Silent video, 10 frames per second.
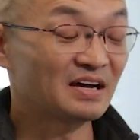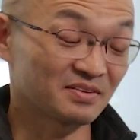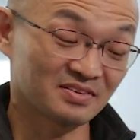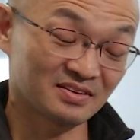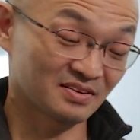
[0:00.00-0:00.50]

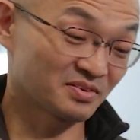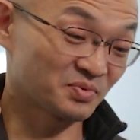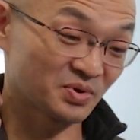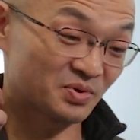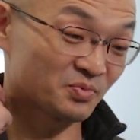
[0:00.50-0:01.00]
As I said, I
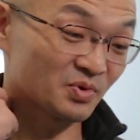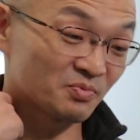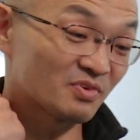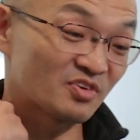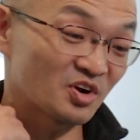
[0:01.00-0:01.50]
think
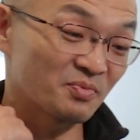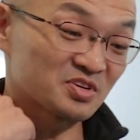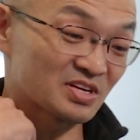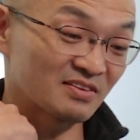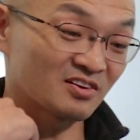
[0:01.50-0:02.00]
we're very
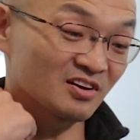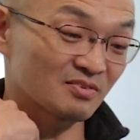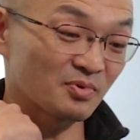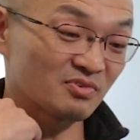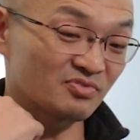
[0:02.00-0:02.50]
much at the
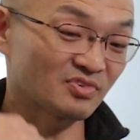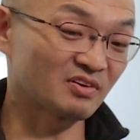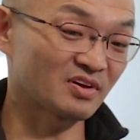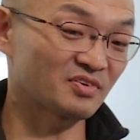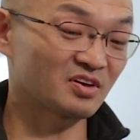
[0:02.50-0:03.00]
cusp of
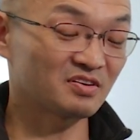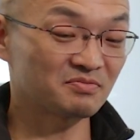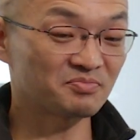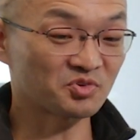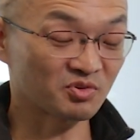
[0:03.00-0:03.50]
having
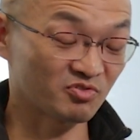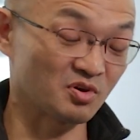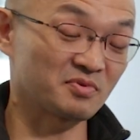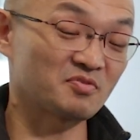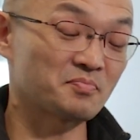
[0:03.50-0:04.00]
a
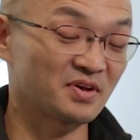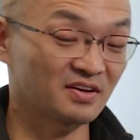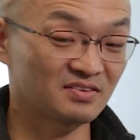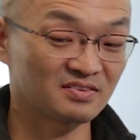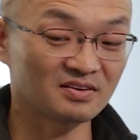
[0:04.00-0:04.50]
transformative
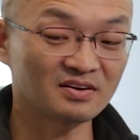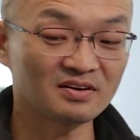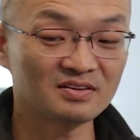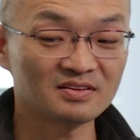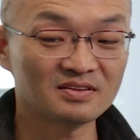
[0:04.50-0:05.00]
impact
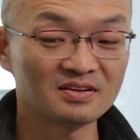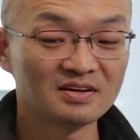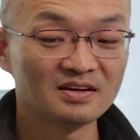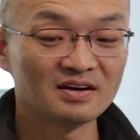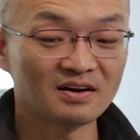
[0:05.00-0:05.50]
on
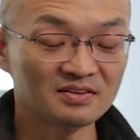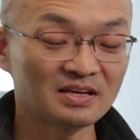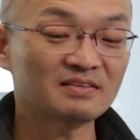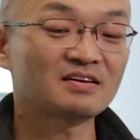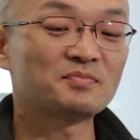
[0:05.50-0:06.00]

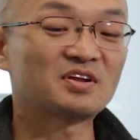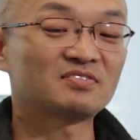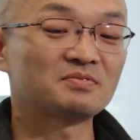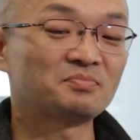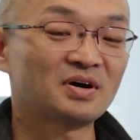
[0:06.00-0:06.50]
healthcare and
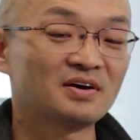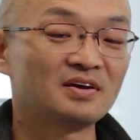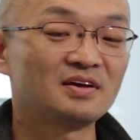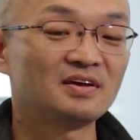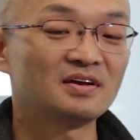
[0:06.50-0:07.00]
medicine
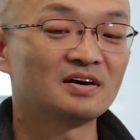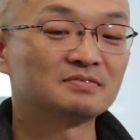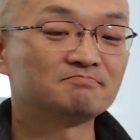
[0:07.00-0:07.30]
by